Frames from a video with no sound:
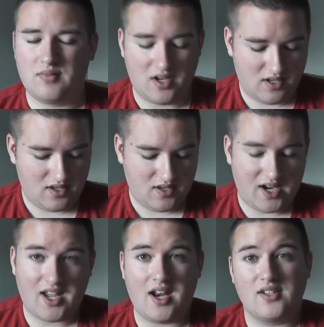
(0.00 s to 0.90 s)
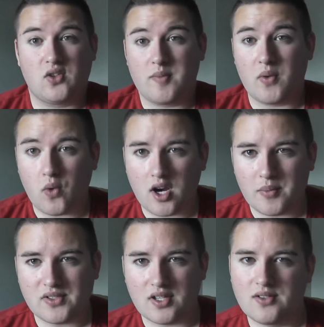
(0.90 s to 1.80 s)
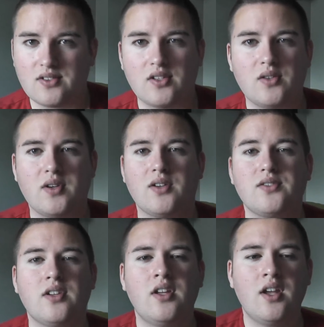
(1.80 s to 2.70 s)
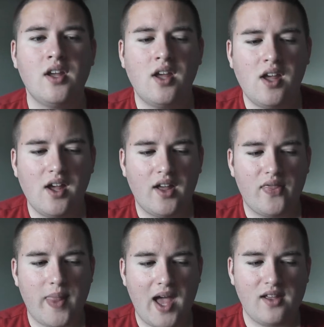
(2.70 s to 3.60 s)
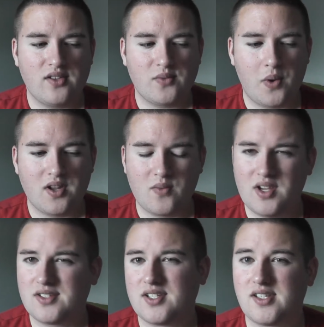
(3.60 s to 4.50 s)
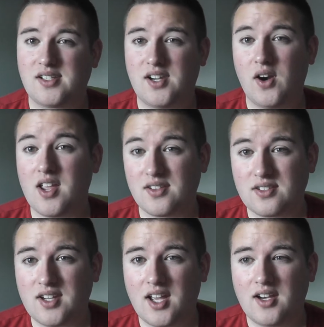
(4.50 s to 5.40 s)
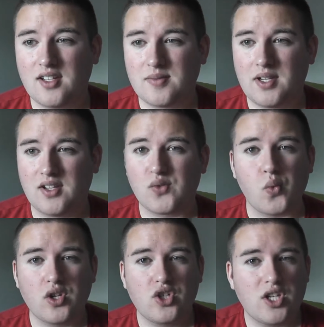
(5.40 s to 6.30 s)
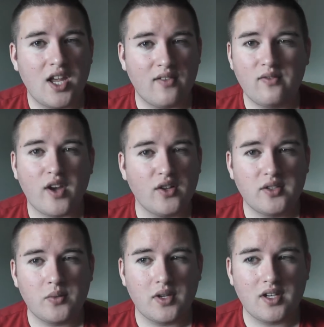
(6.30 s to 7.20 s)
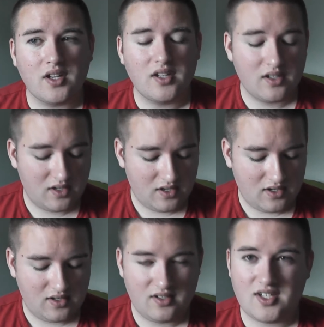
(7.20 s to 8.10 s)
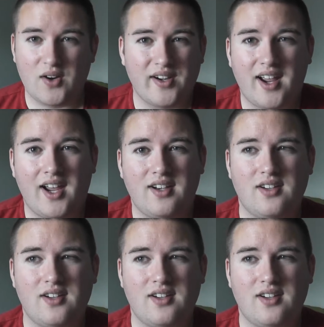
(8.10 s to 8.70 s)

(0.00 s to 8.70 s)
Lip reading: But then again, it's only been one episode, so who knows. That is one of the reasons I think Tara isn't dead, is because wouldn't she have felt when Tara died?